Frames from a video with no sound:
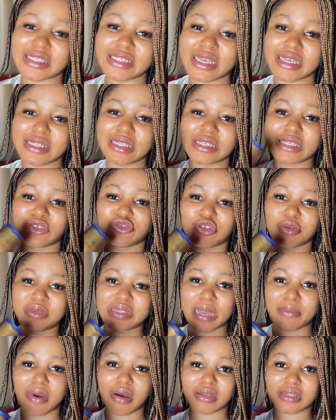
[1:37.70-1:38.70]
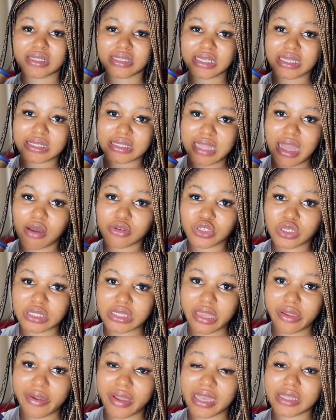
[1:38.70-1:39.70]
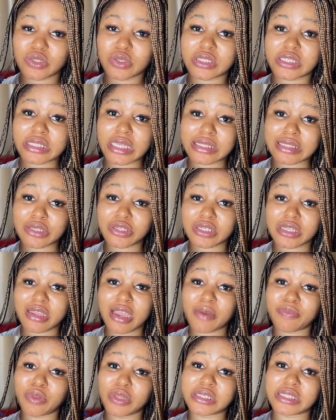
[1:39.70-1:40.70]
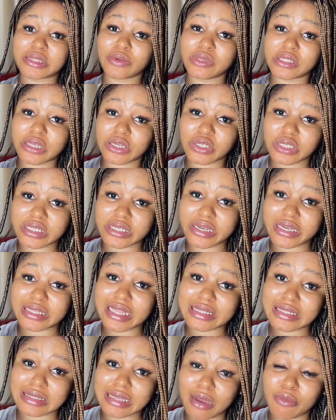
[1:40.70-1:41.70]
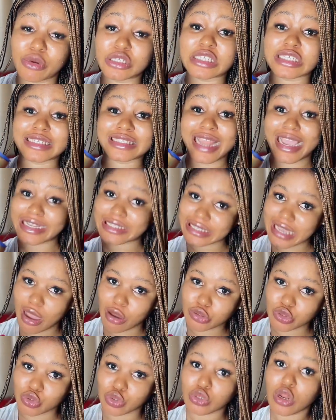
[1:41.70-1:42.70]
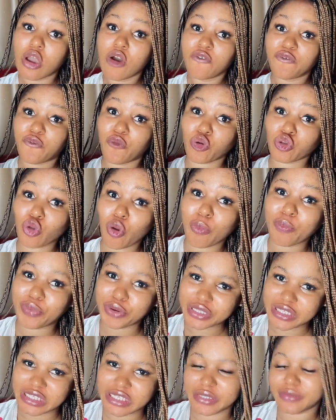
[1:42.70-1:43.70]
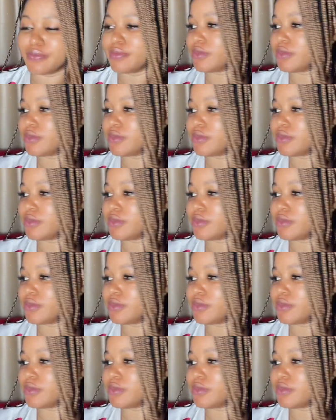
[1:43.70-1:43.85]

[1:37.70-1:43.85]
say this cream is about 6,000 naira. So 6,000 naira plus 3,000 naira, that is how much? 9,000 for your body.